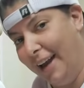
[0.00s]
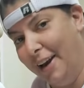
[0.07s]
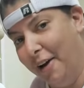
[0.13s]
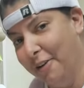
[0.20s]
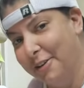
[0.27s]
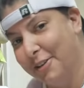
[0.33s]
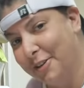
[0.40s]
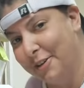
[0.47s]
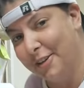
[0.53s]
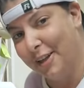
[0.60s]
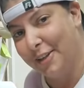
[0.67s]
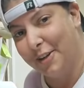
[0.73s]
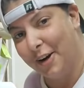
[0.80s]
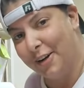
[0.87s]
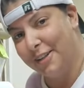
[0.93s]
know as soon as I
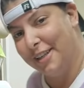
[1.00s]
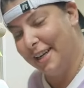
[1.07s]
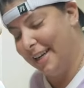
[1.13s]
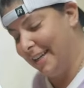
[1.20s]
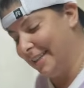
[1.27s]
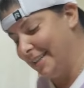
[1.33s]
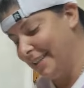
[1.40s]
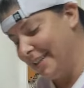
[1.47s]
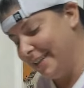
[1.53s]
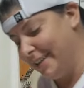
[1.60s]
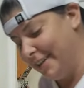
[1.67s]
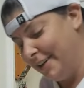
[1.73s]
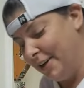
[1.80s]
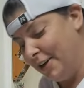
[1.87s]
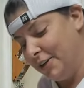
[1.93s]
started saying it,
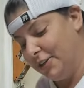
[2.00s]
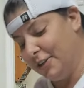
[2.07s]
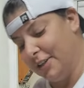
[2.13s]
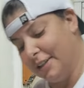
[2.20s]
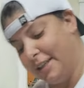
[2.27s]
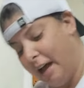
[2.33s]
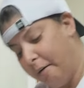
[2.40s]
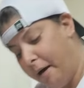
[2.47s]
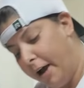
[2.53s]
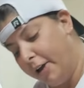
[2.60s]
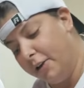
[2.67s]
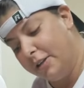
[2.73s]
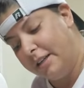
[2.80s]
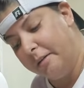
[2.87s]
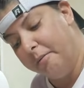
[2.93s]
she's going to stop. I
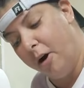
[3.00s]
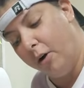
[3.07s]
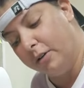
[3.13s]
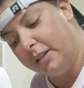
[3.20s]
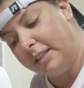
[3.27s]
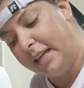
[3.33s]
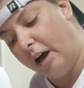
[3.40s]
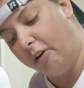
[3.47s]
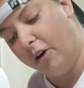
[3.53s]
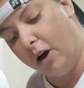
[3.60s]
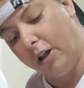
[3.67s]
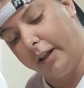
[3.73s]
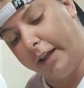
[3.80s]
use Tim Holtz's alcohol